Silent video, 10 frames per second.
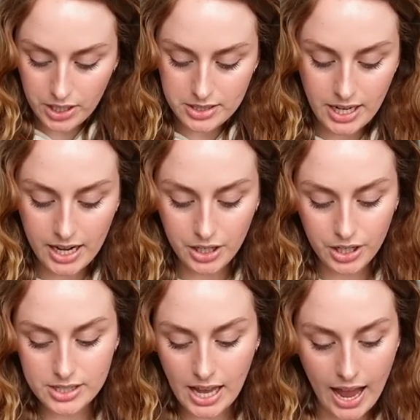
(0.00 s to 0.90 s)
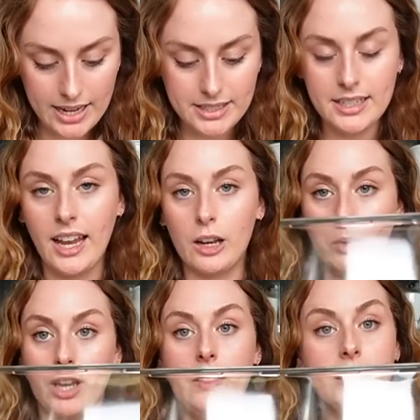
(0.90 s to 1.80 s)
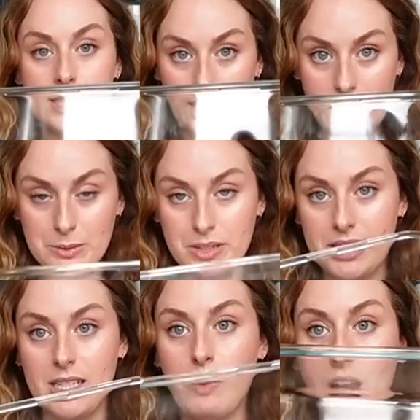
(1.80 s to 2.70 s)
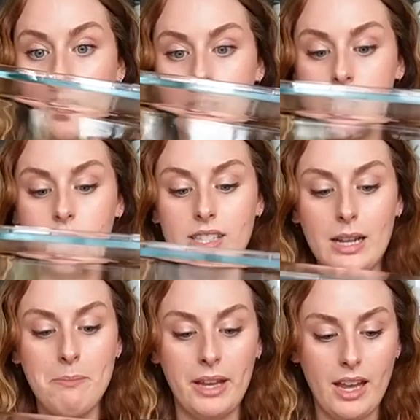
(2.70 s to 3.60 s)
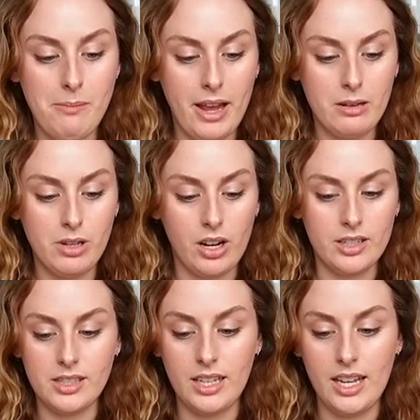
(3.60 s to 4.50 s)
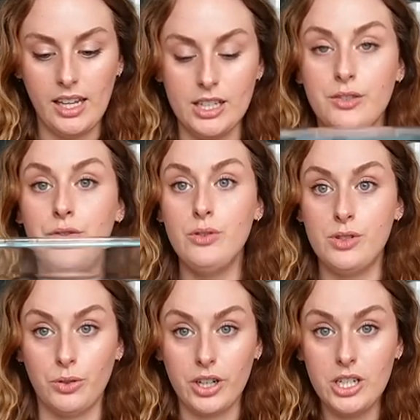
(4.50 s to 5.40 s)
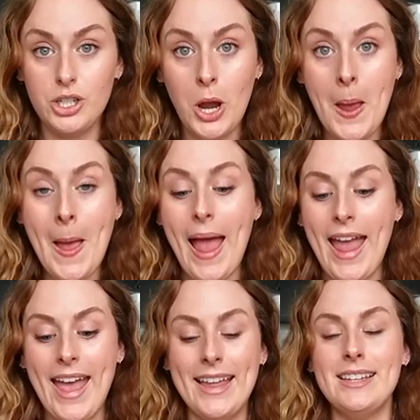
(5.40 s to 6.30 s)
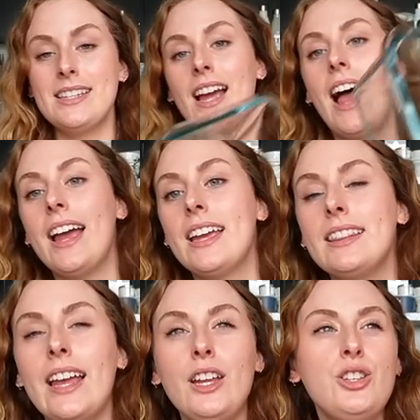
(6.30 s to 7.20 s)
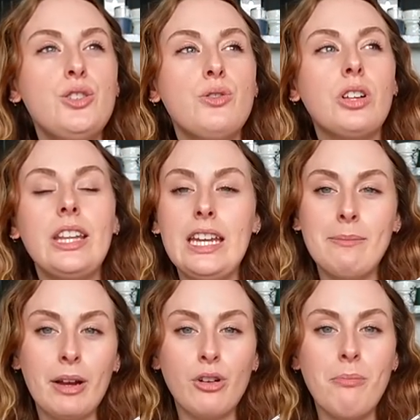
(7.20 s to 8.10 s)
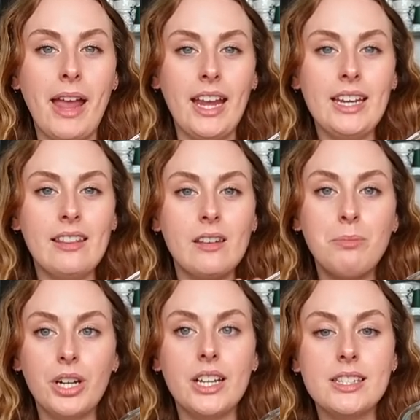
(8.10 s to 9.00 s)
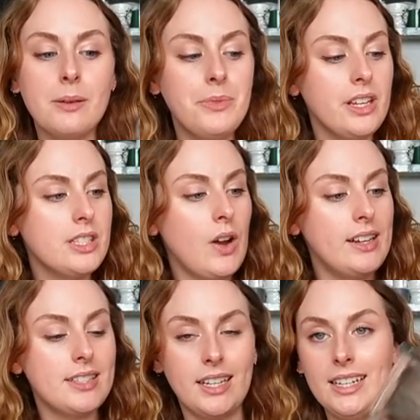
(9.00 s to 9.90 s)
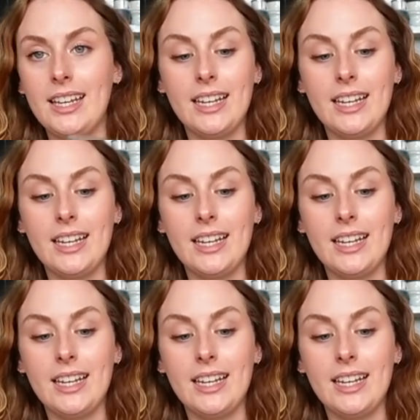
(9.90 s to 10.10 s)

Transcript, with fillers: containers, I did get one of these glass ones as well. This looks like a baking pan, but honestly, it is food storage. And I like to clean my romaine and then put it in something, so I decided to get a